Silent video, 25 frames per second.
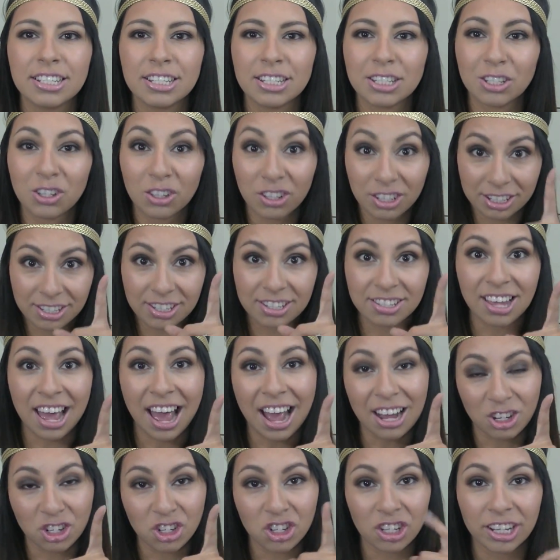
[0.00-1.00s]
So this is
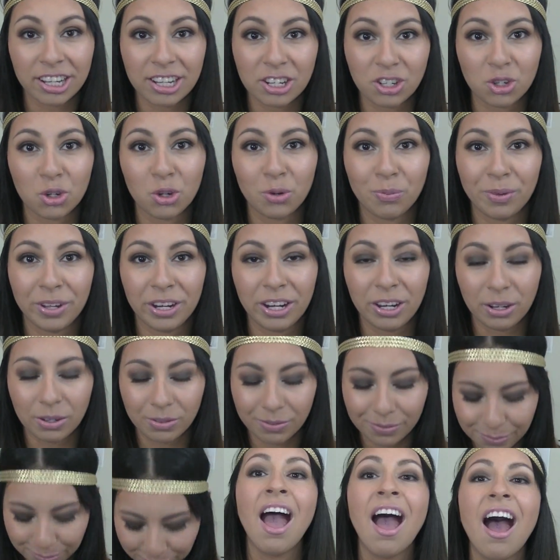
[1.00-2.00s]
actually a short video.
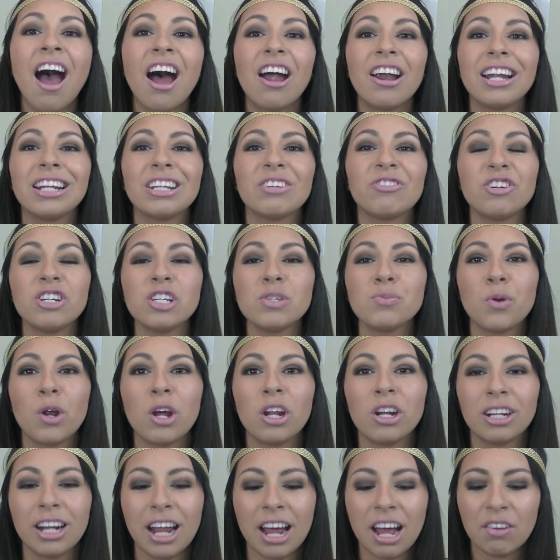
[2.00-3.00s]
Alright, the first
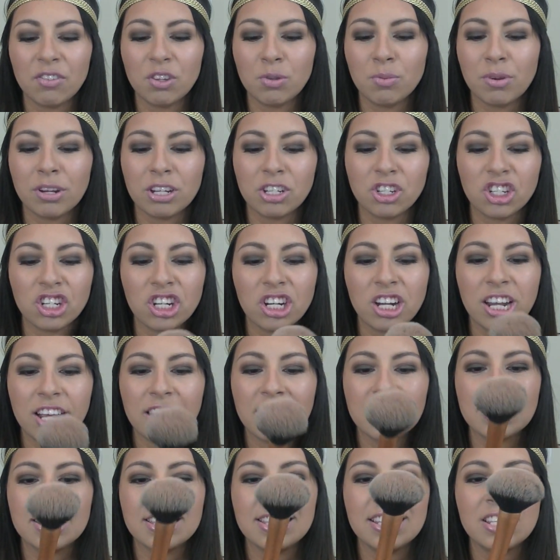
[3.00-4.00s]
product I have to mention
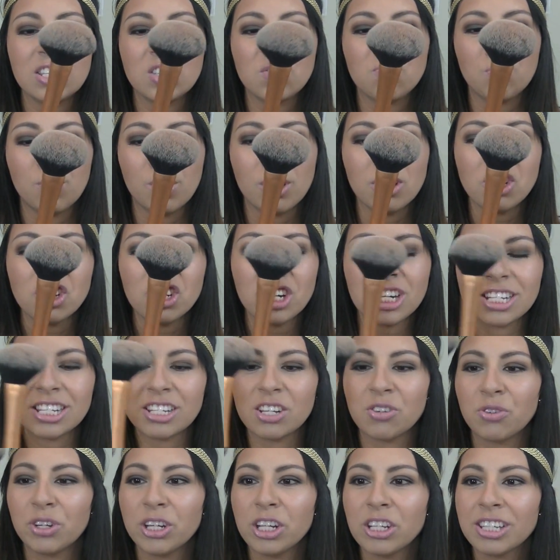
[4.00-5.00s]
is this brush.
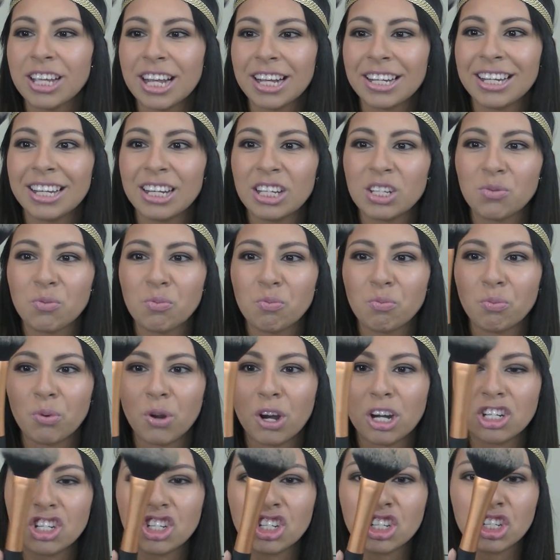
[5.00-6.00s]
It's a Real Technique
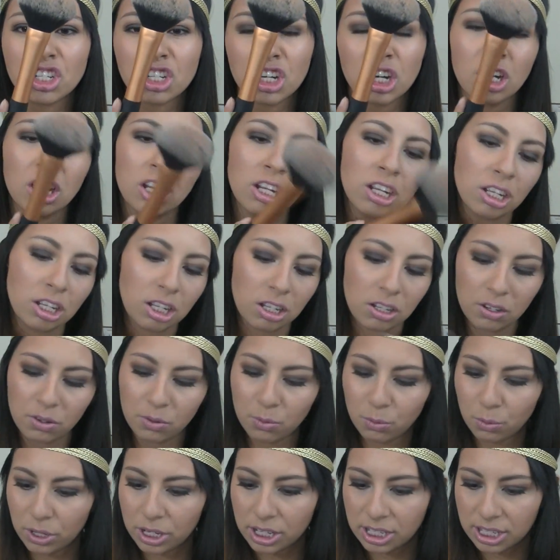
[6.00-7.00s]
brush.
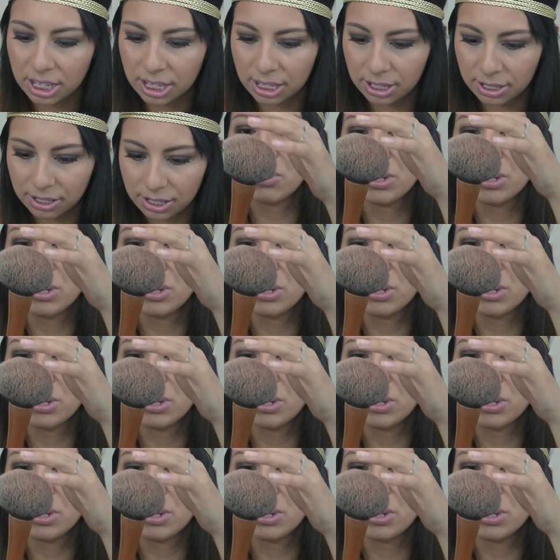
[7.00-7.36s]
What is it?